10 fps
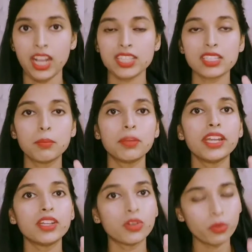a
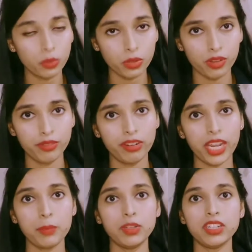separate note of
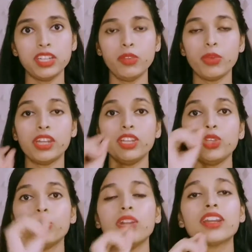vocabulary
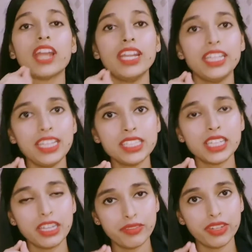wherein you will write each
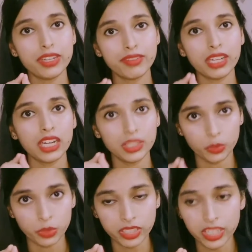and every difficult
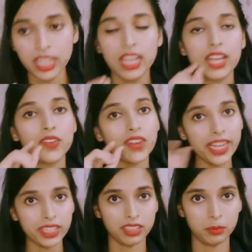word,
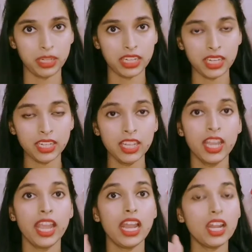write the meaning
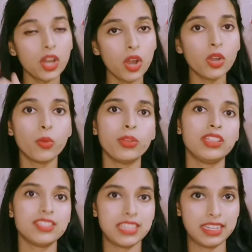along
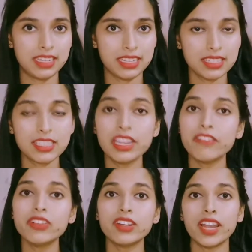with the sentence.
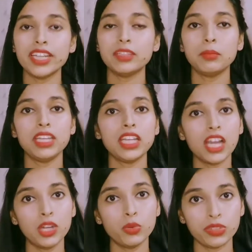Never write the meaning
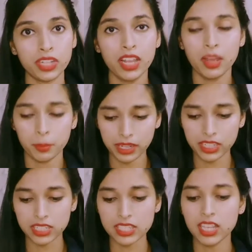alone,
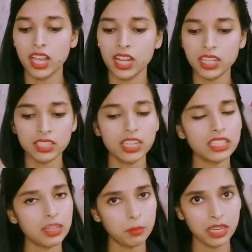because
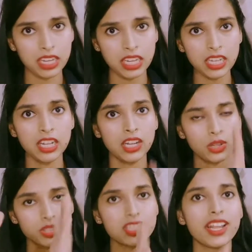learning the meaning
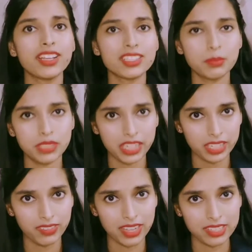looks like a
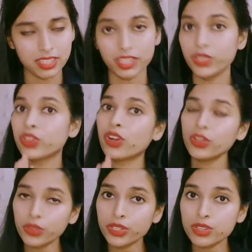subjective answer. You are
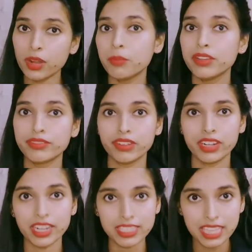not going to appear for
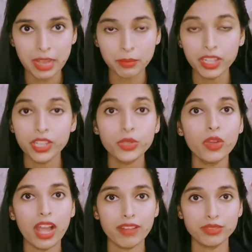an exam.
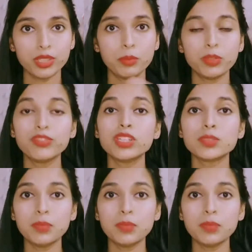You have to improve your